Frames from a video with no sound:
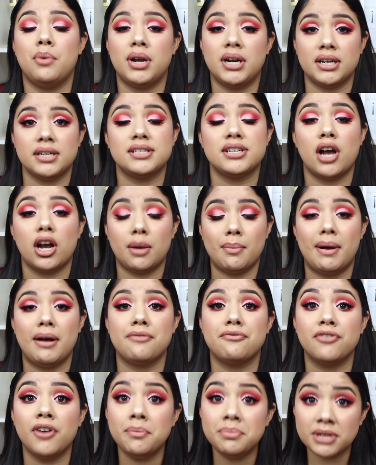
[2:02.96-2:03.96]
wanted to talk
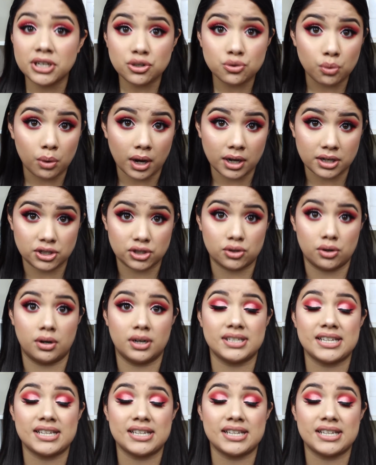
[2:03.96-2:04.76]
about from the drugstore.